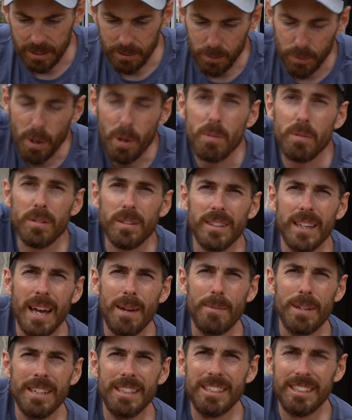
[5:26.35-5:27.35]
It won't
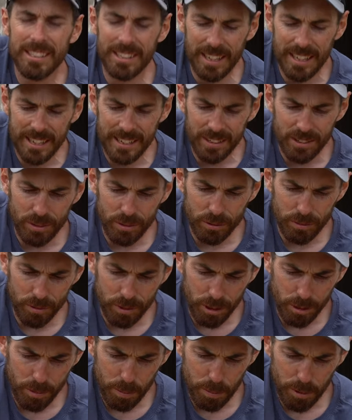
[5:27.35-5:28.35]
damage slings or
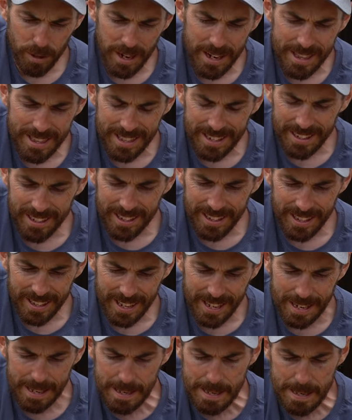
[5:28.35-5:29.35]
rope or anything like
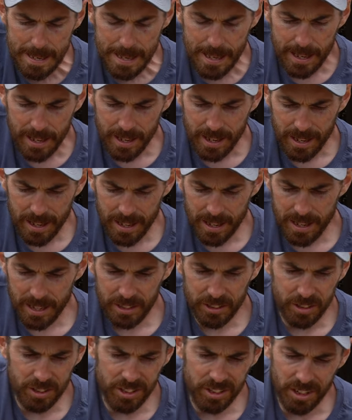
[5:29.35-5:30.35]
that. Uh,
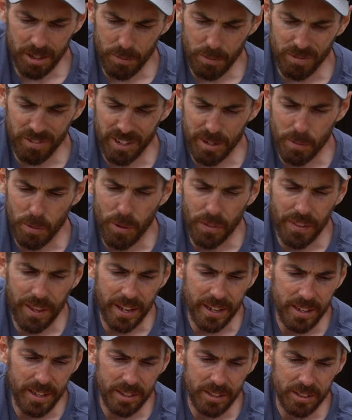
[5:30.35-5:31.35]
it's just you don't really want
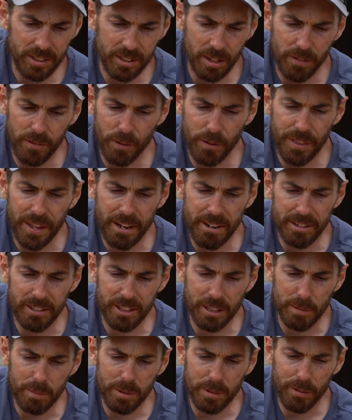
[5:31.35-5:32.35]
that kind of stuff on there in
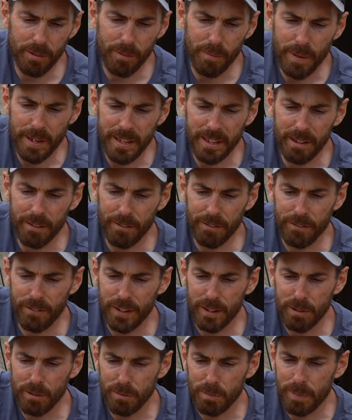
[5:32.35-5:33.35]
terms of making it
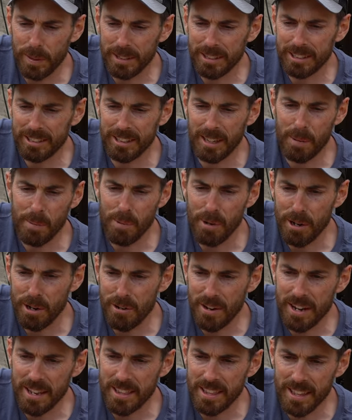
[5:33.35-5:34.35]
feel a bit slippery
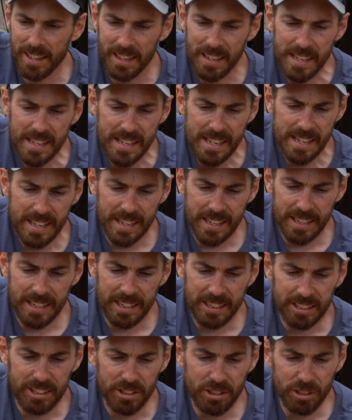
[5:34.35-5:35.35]
or anything.
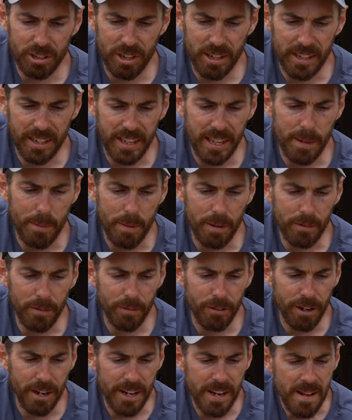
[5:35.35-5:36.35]
Uh, so try and keep it
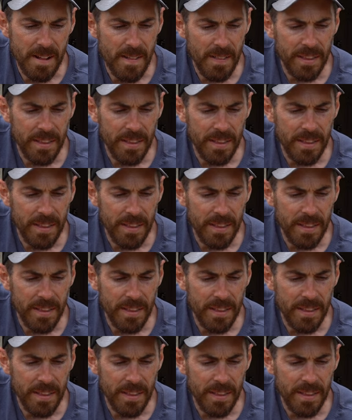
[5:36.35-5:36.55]
free.